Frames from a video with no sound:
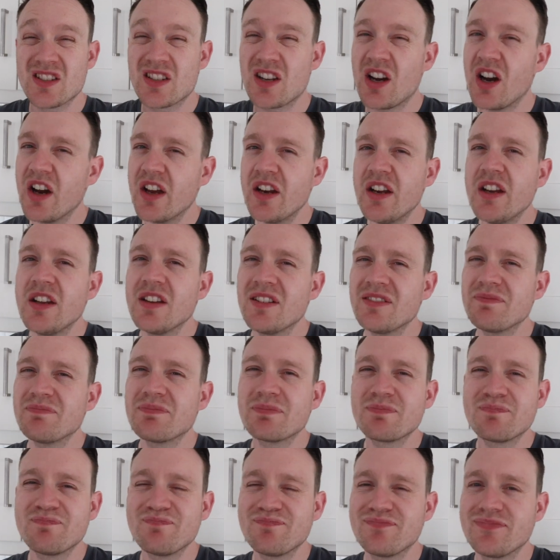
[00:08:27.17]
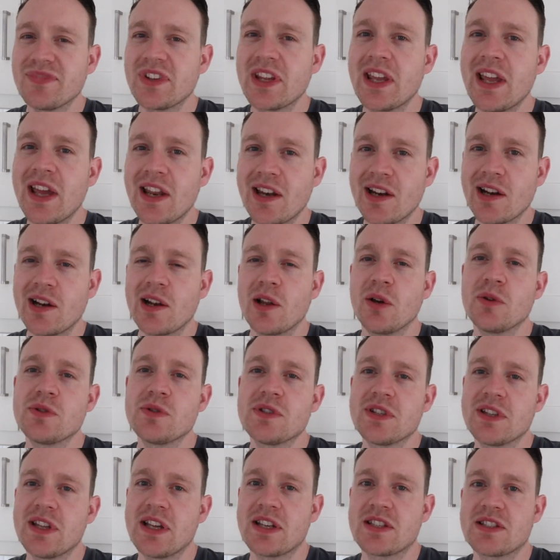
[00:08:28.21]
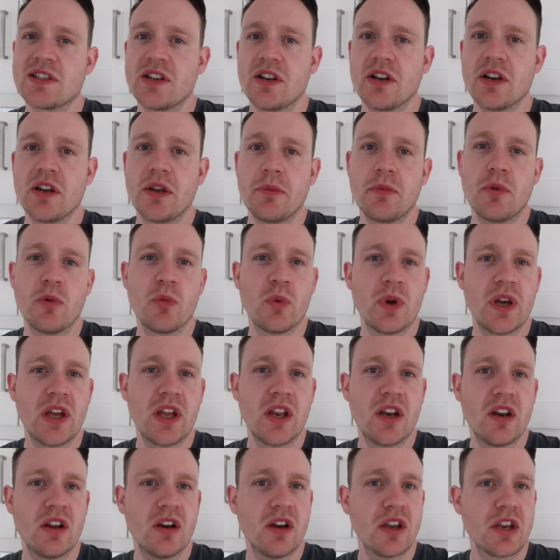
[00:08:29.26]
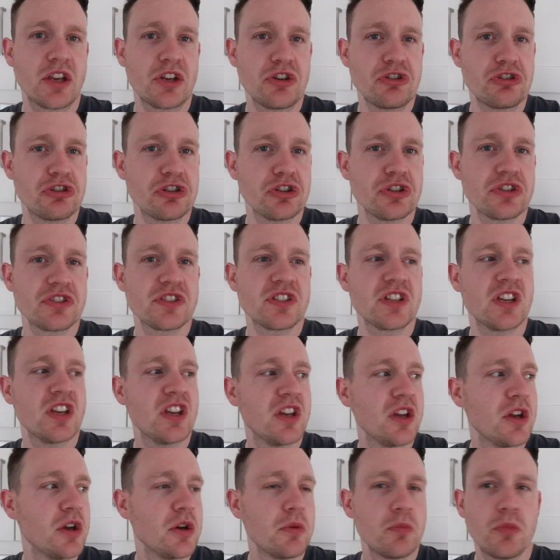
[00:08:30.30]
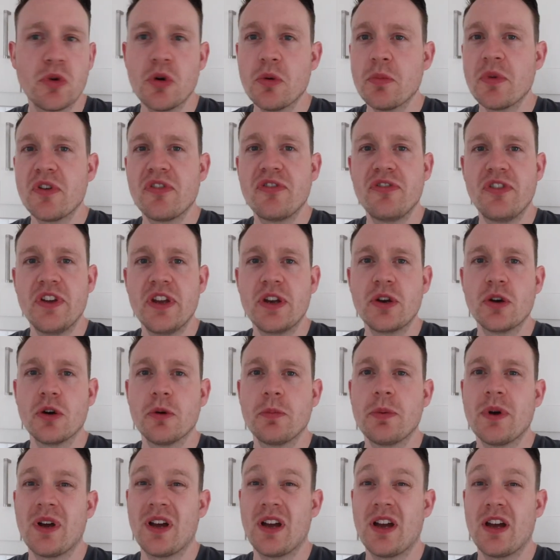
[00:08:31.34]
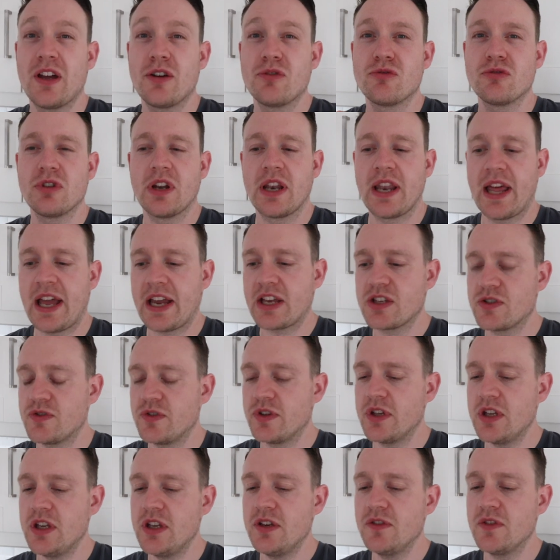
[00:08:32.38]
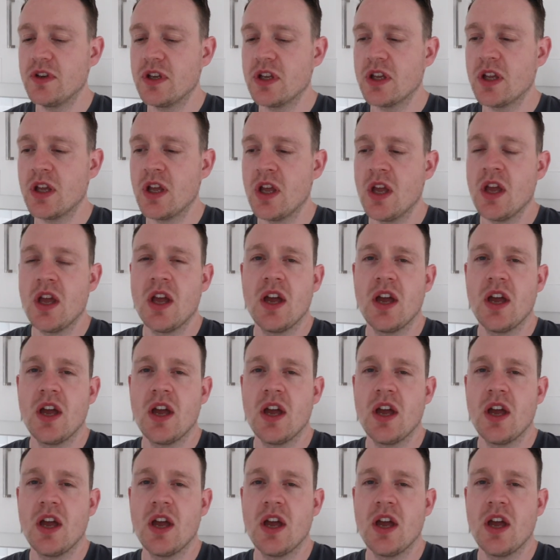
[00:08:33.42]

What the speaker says: It's kind of getting close to that time when I can just put my feet up and relax for the evening,